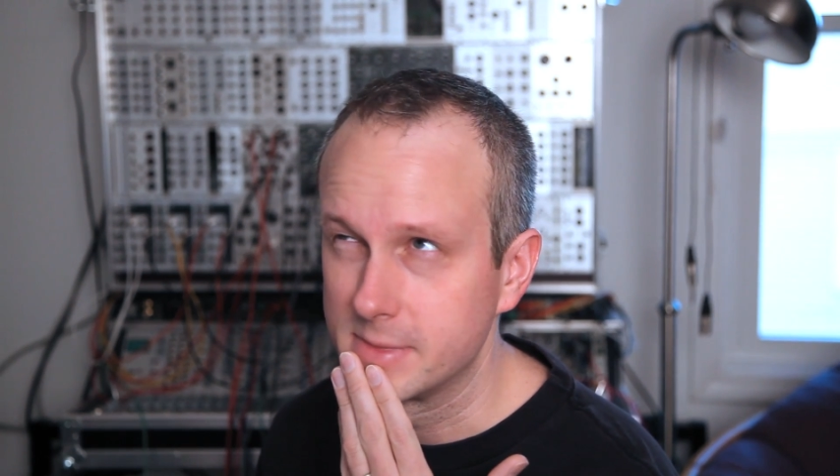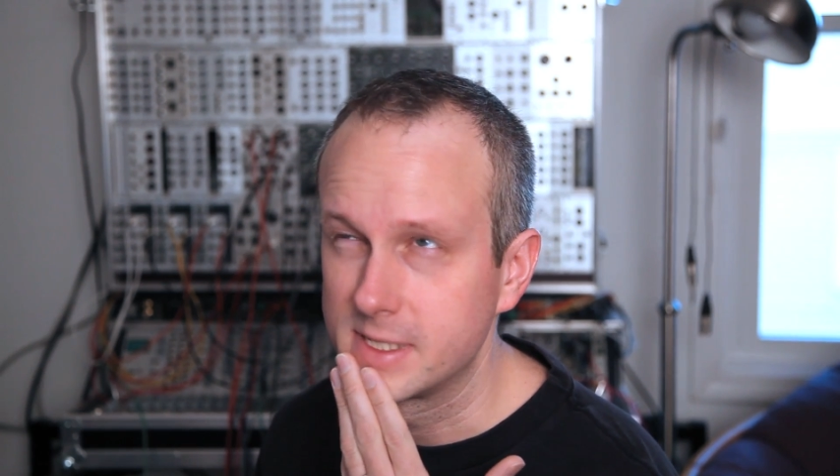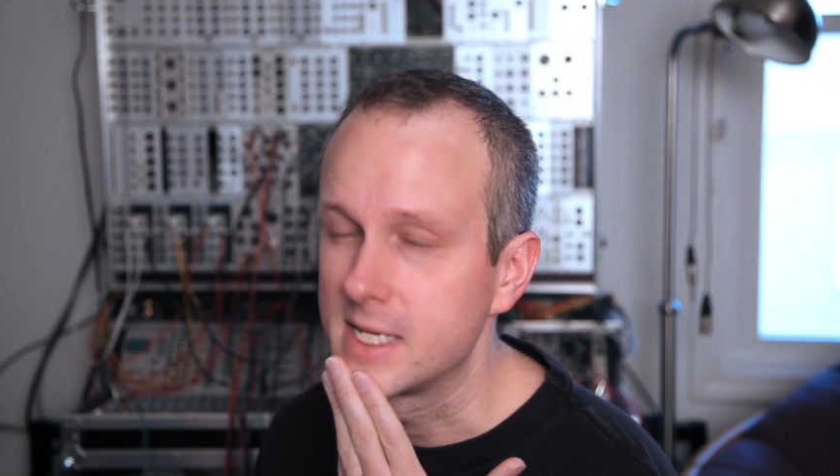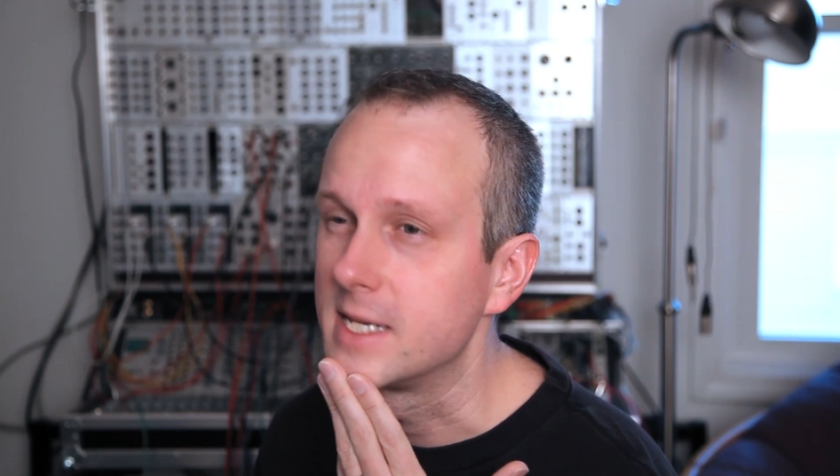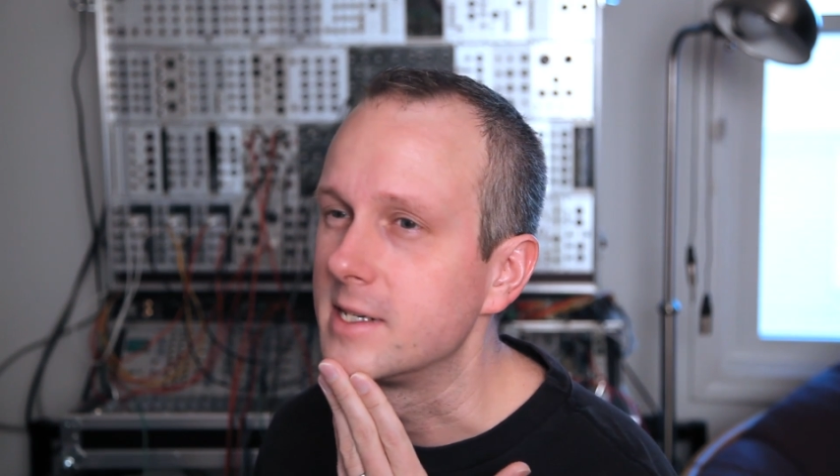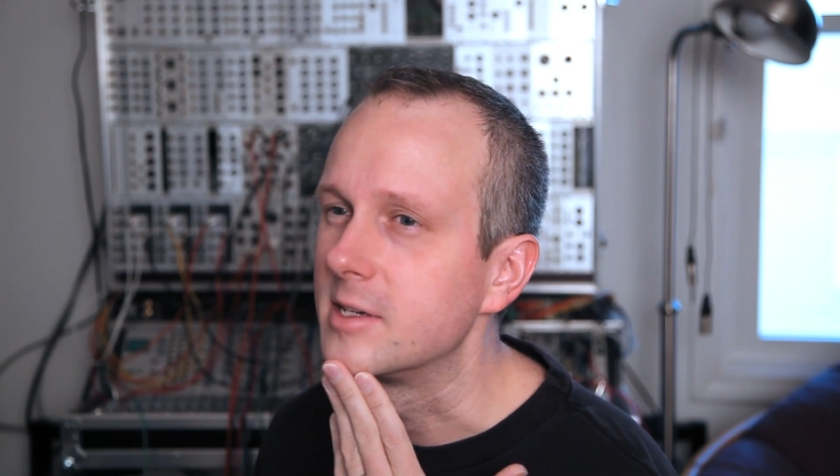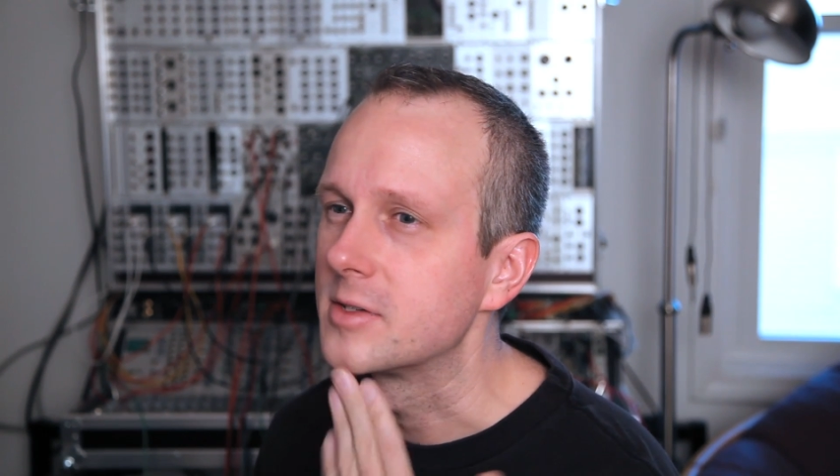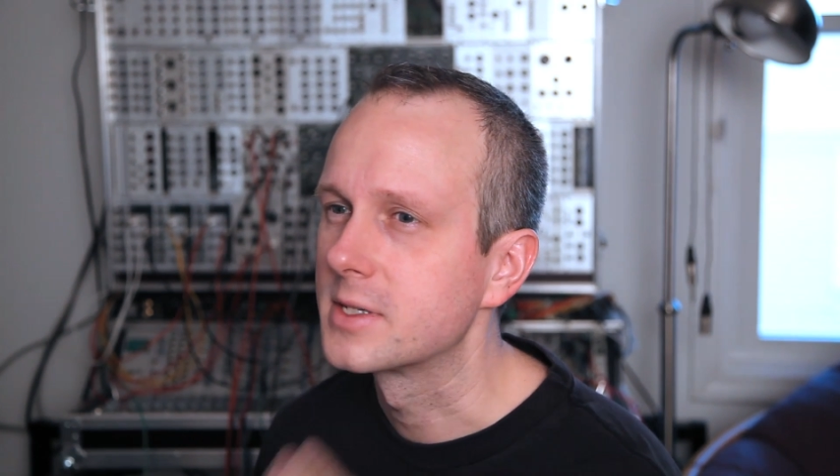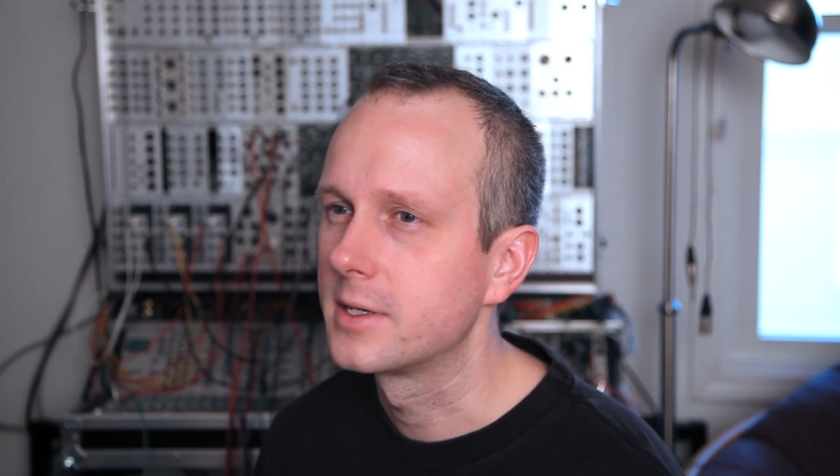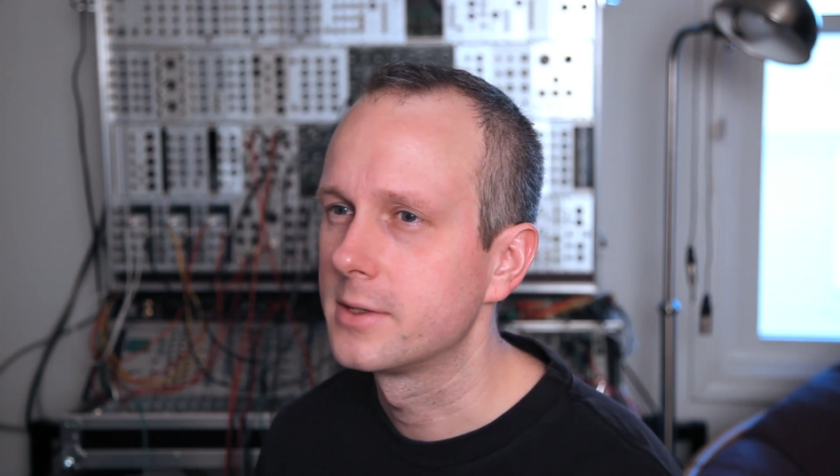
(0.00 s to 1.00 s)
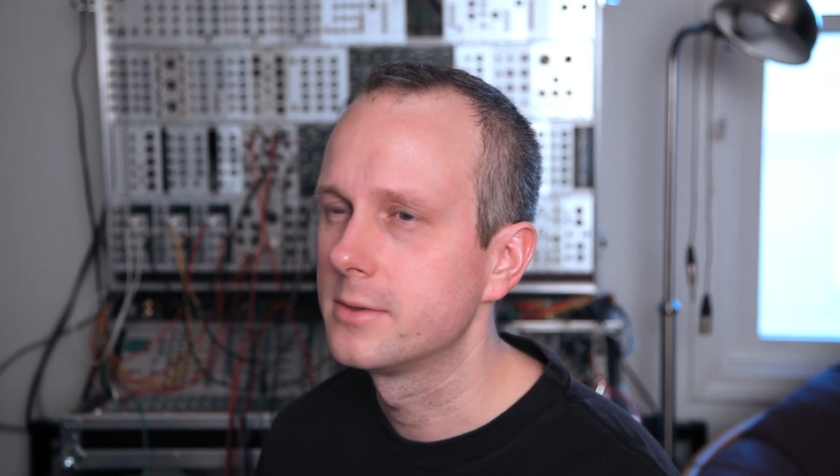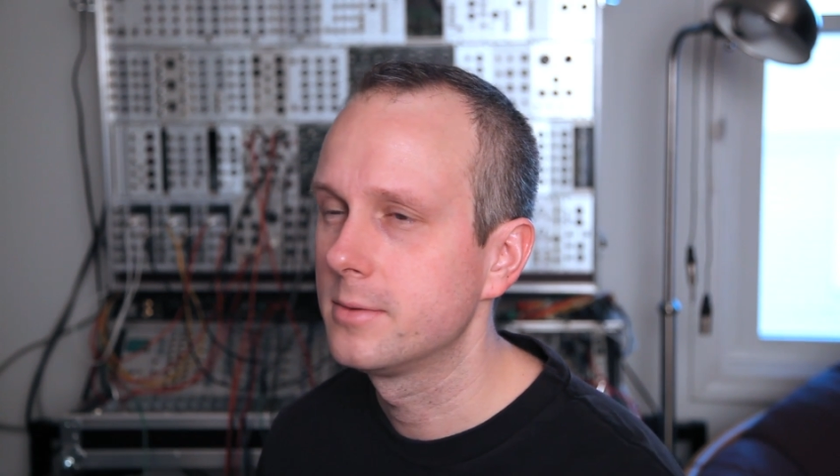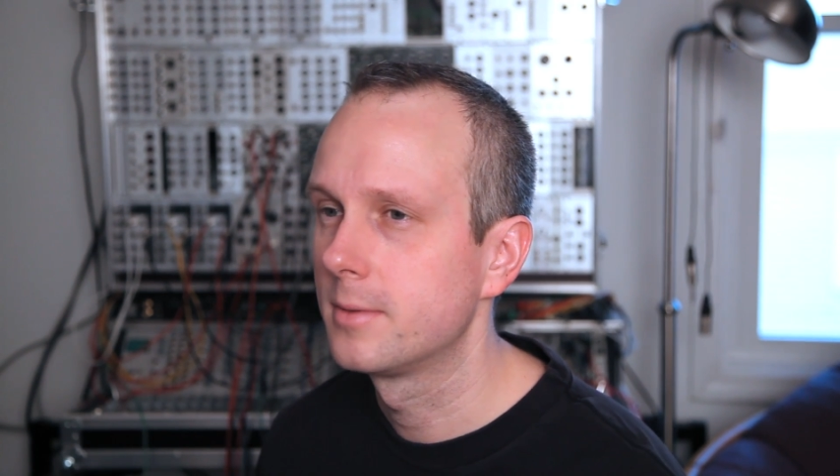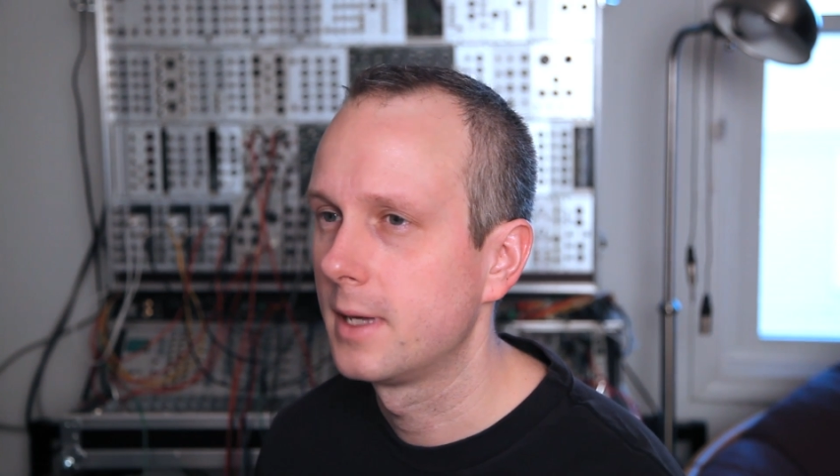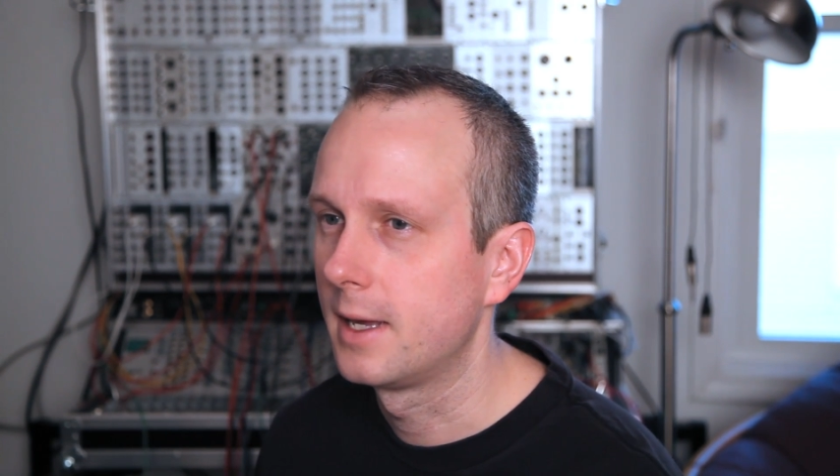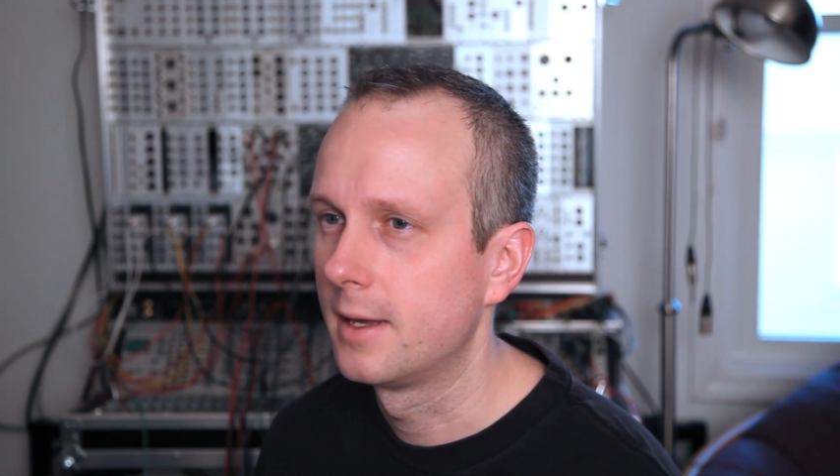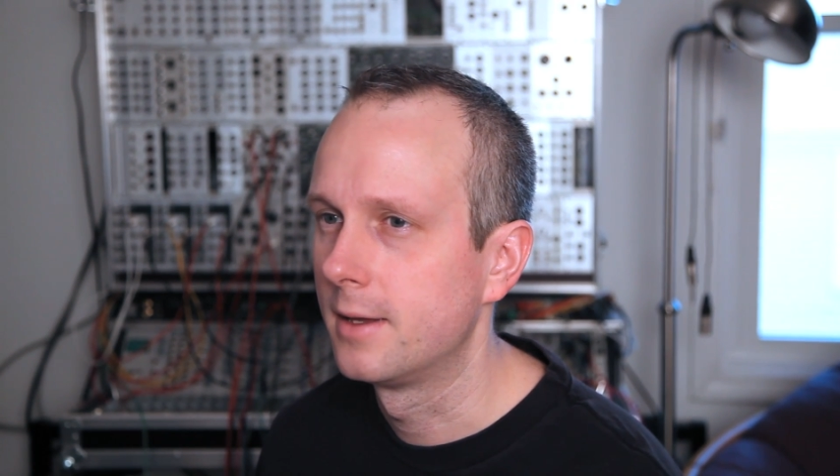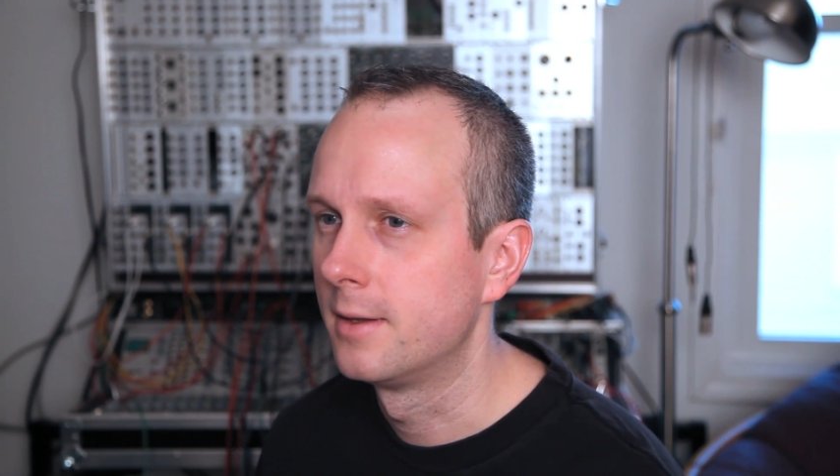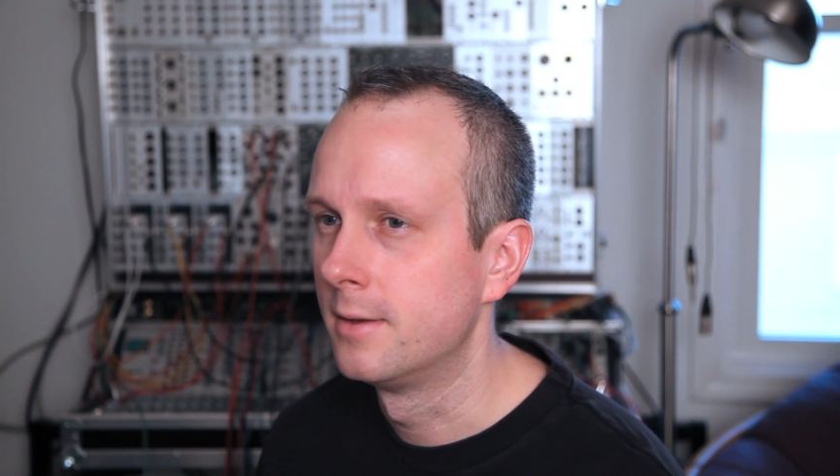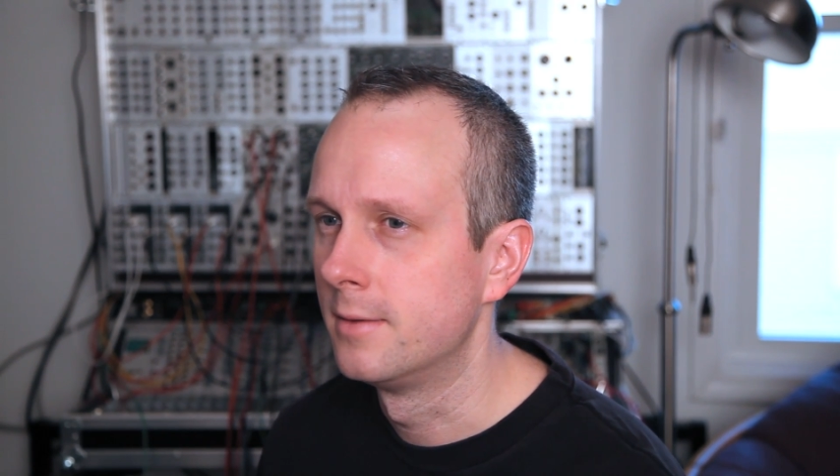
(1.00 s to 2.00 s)
10 years ago,
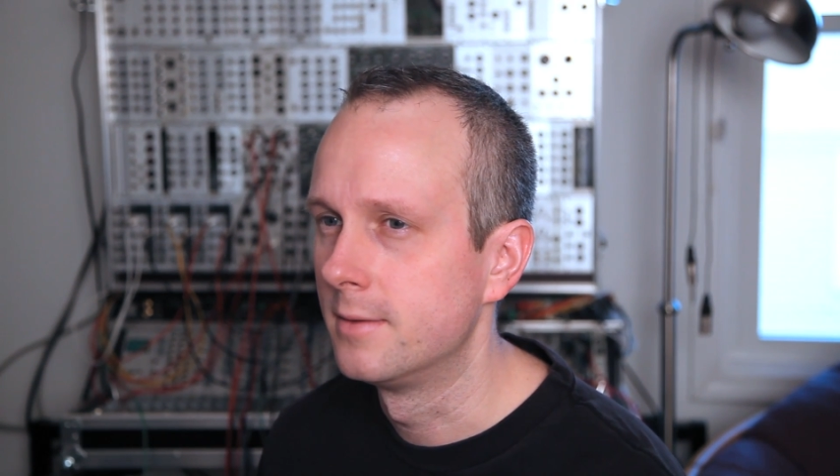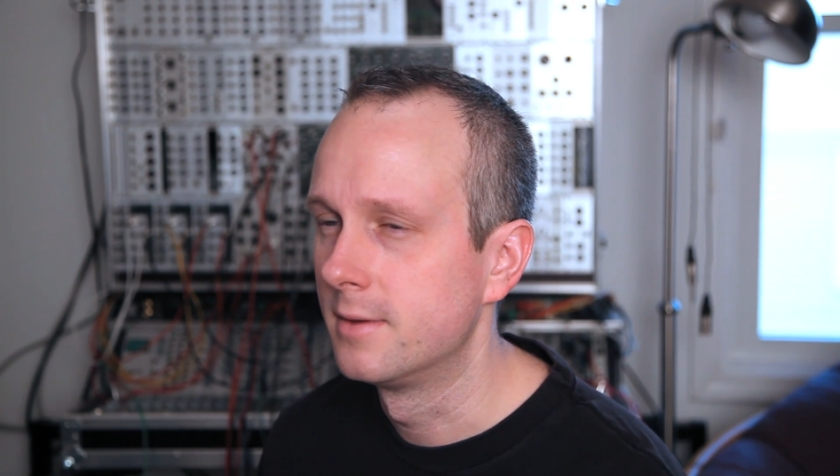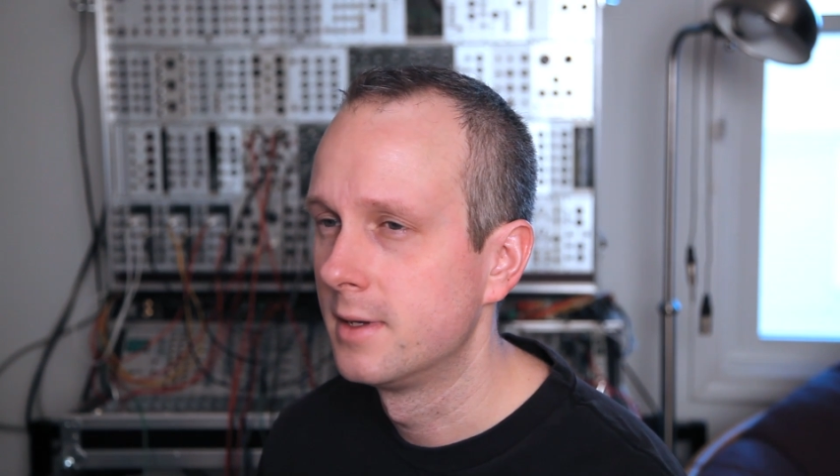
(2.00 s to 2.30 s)
and